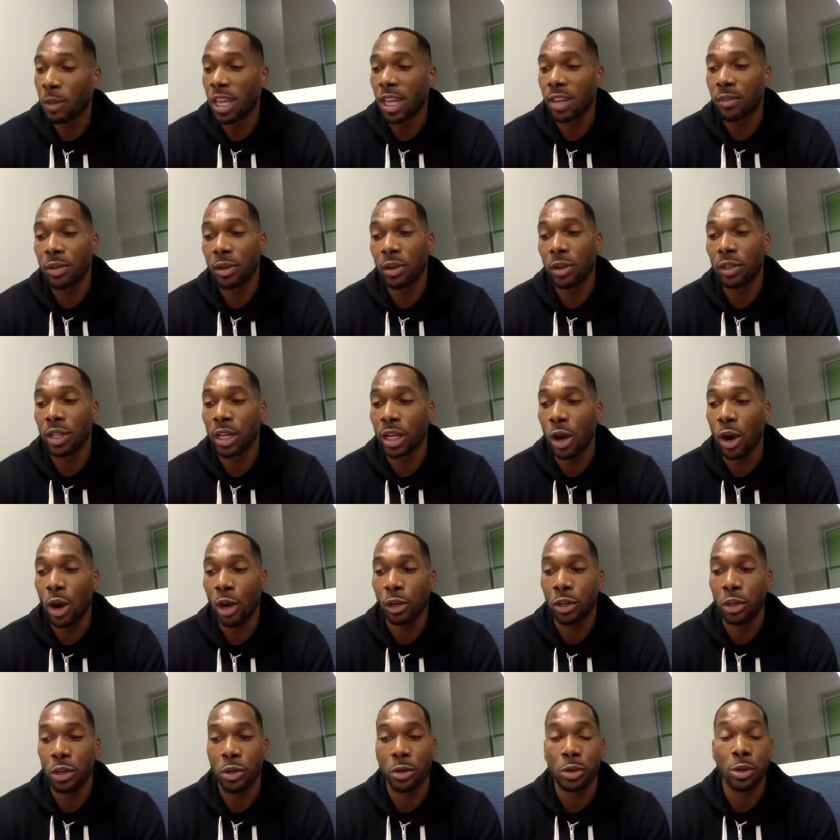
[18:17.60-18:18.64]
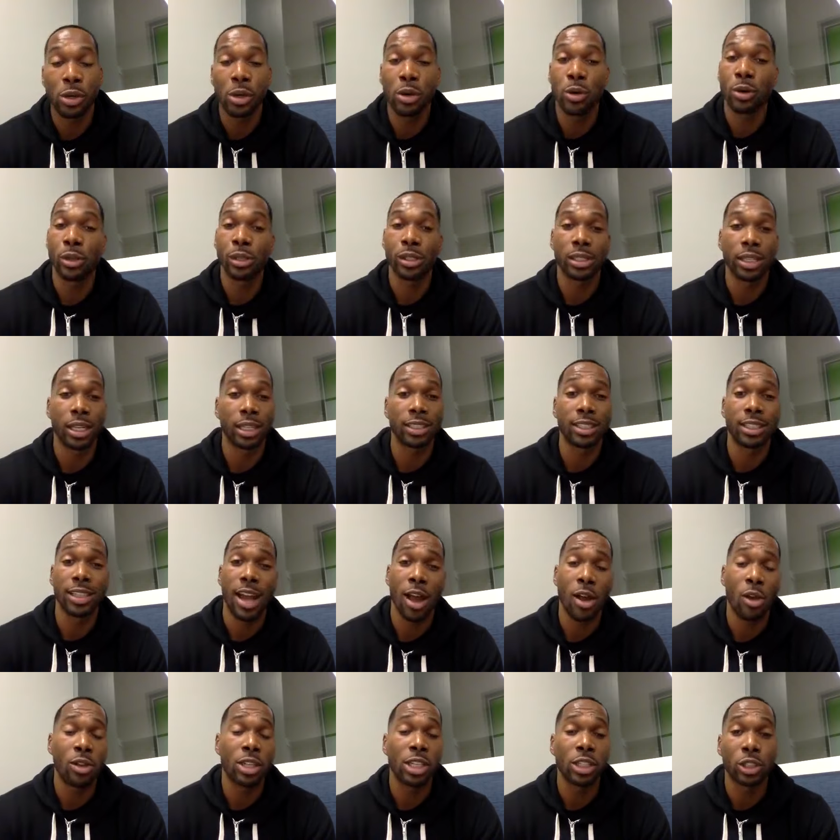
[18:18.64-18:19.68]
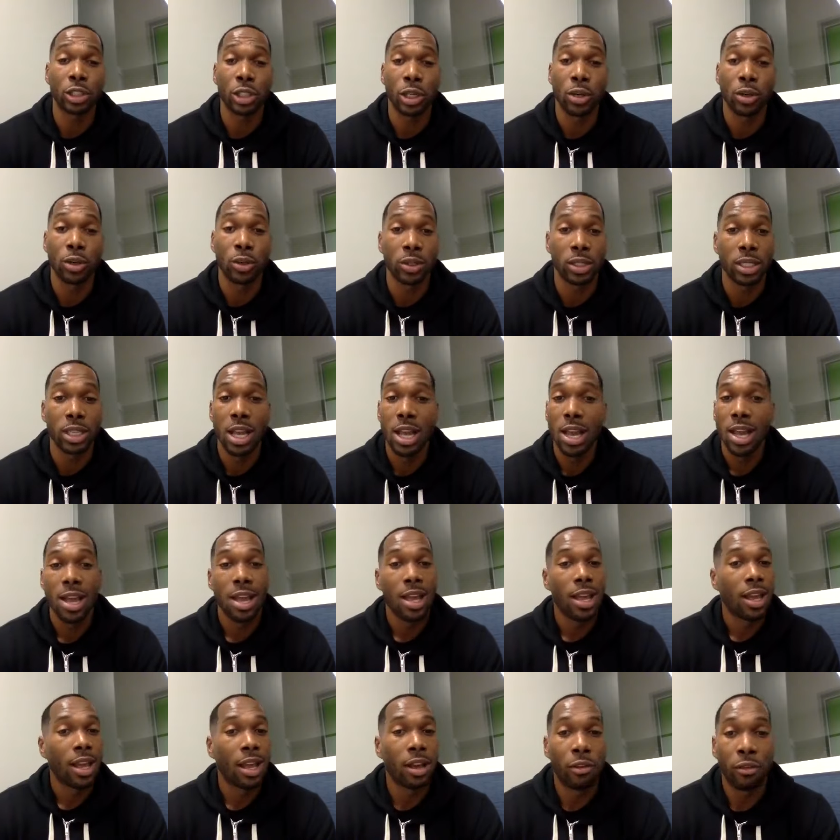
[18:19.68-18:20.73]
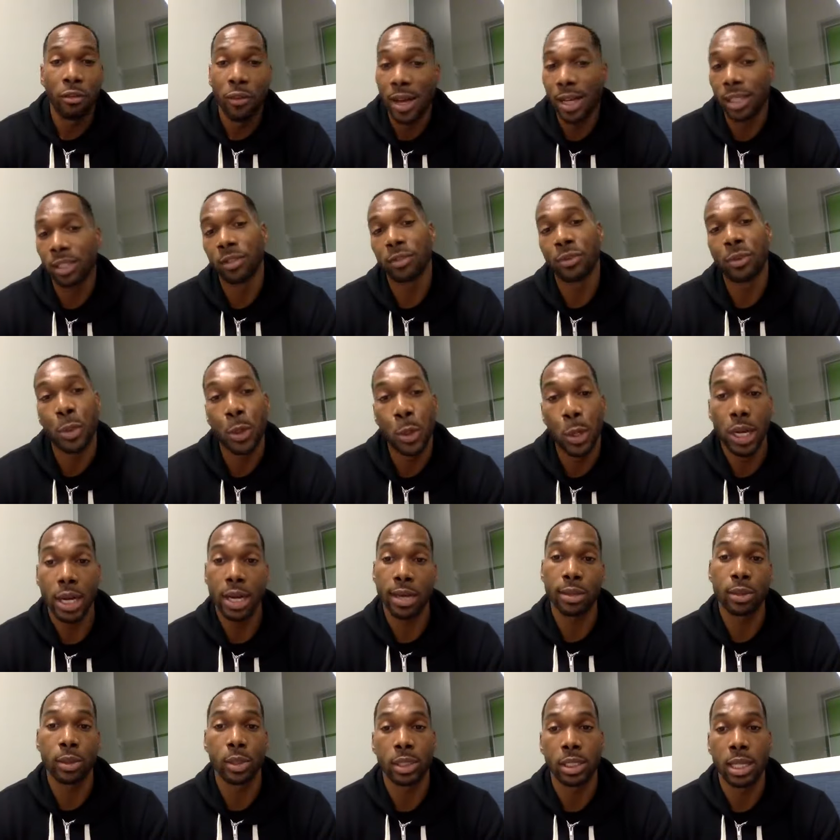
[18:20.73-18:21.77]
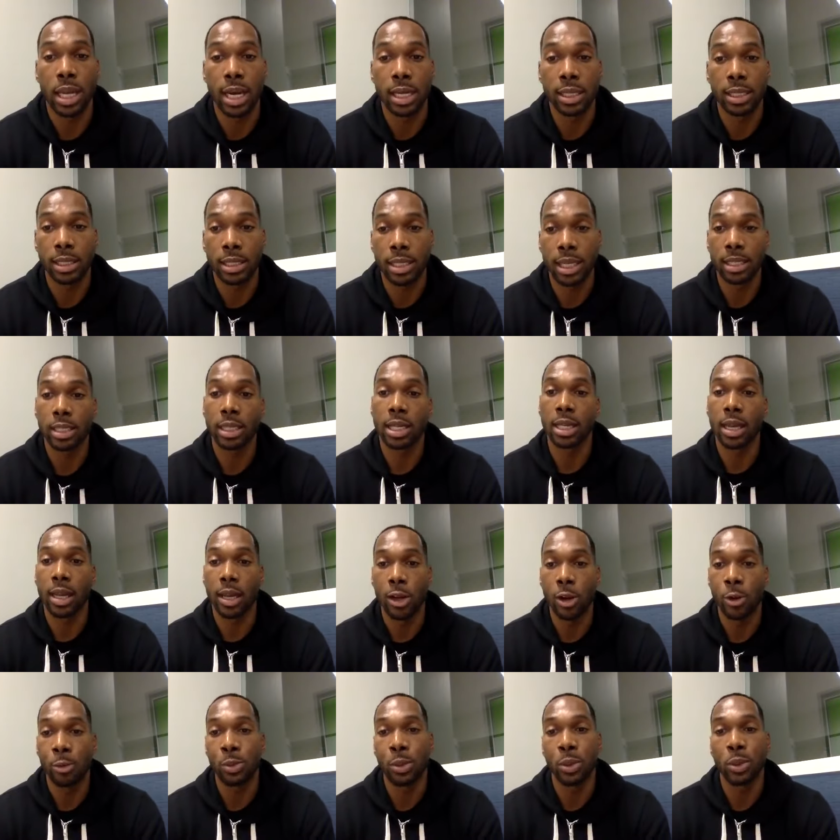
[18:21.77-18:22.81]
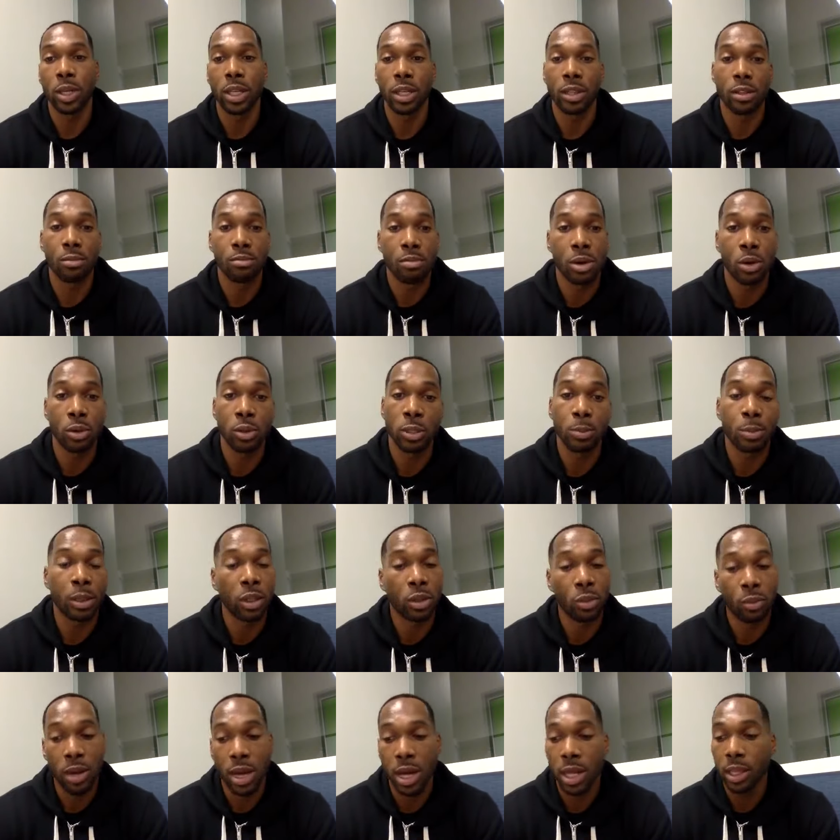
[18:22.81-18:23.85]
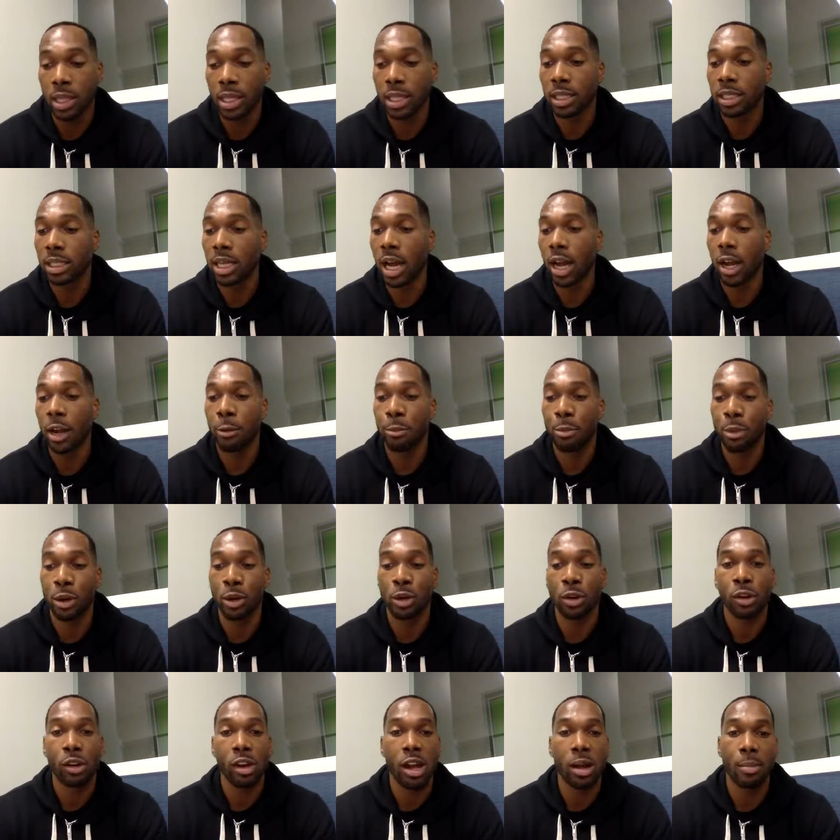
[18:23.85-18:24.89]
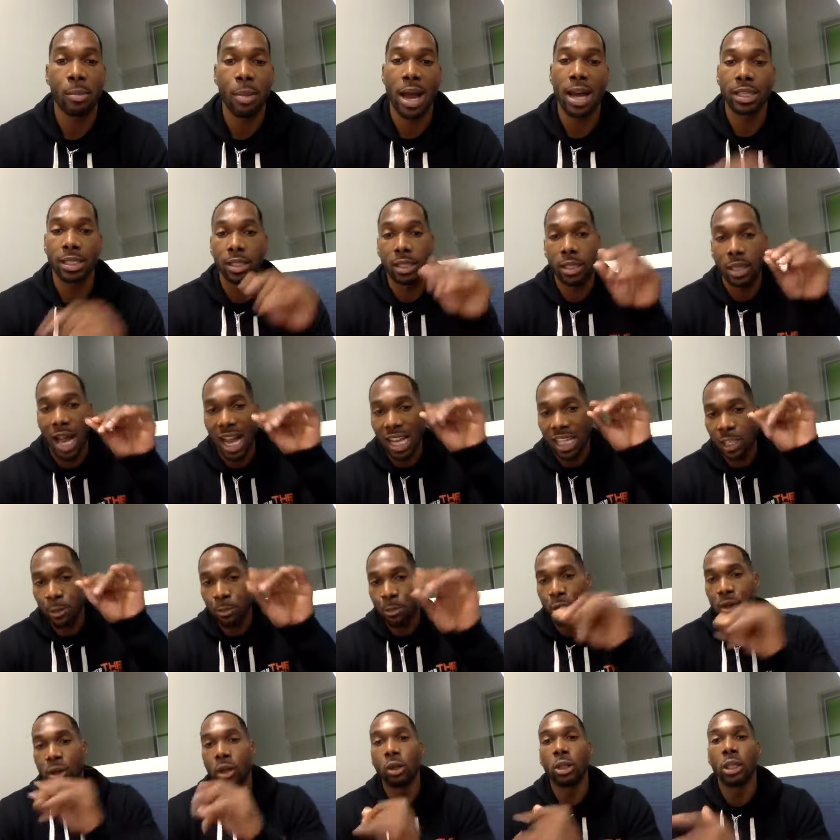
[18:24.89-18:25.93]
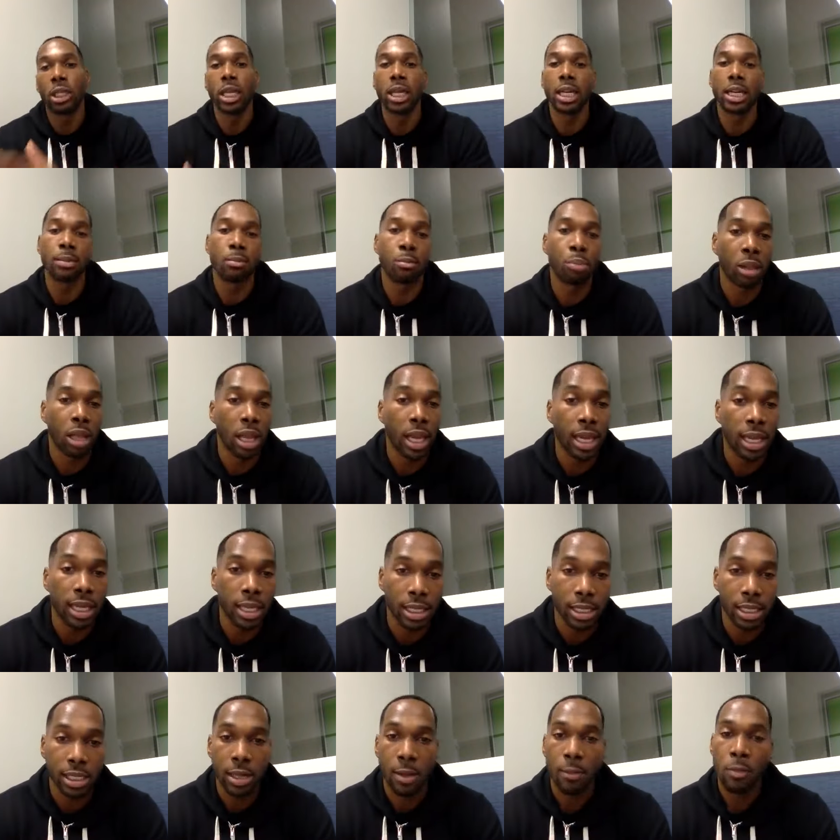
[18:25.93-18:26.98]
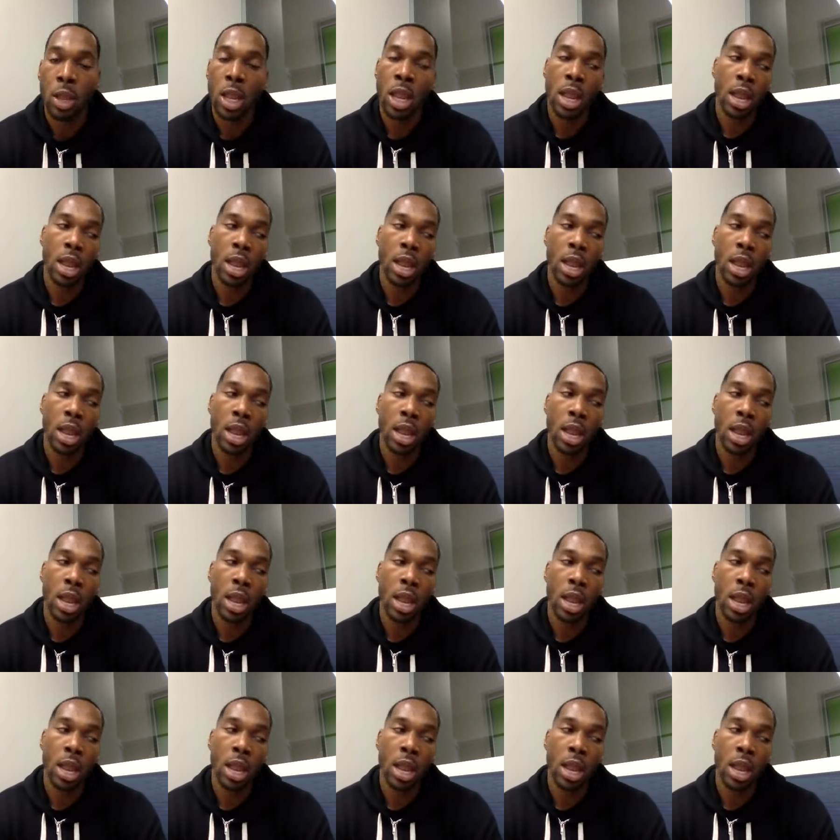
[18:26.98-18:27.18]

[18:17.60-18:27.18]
Even on the cardio and core section, I only chose effective core exercises that's going to help you get the most. But throughout the entire program, I sprinkle in planks,